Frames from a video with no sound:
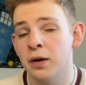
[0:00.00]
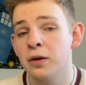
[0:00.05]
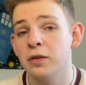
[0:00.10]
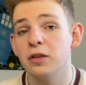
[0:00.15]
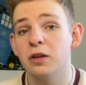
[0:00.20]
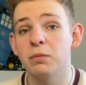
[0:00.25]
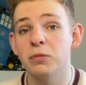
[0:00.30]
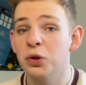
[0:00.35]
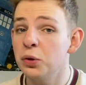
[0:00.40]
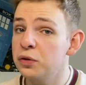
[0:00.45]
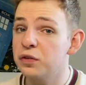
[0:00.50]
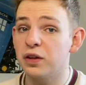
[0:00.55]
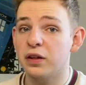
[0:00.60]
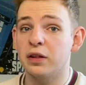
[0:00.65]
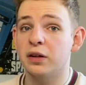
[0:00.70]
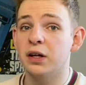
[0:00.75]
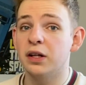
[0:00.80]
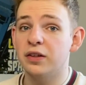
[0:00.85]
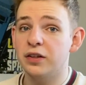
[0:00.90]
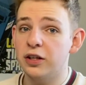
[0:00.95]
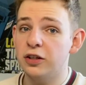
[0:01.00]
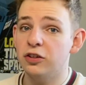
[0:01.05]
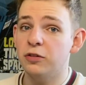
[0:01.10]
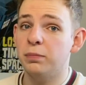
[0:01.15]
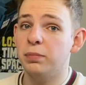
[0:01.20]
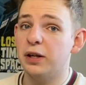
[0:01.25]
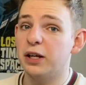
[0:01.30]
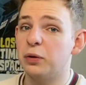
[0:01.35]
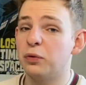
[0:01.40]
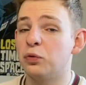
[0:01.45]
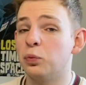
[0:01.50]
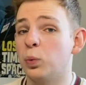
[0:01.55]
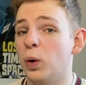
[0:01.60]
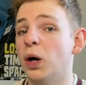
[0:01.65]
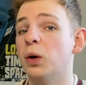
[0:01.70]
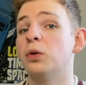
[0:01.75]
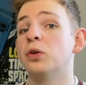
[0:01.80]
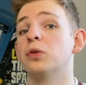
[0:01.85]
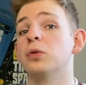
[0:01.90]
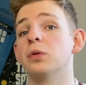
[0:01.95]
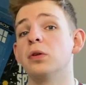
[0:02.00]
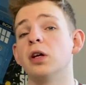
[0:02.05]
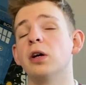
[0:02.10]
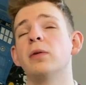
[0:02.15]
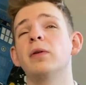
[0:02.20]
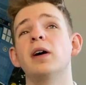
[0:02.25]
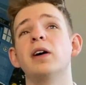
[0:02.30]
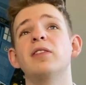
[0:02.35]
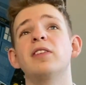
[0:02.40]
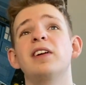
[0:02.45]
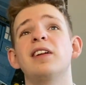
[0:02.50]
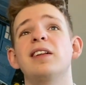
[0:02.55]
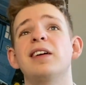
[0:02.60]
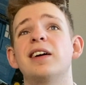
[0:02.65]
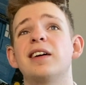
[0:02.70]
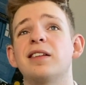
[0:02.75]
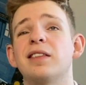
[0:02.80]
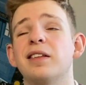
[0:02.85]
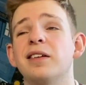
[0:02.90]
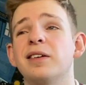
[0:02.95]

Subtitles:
The music that our teacher played was well cool though, I really liked that.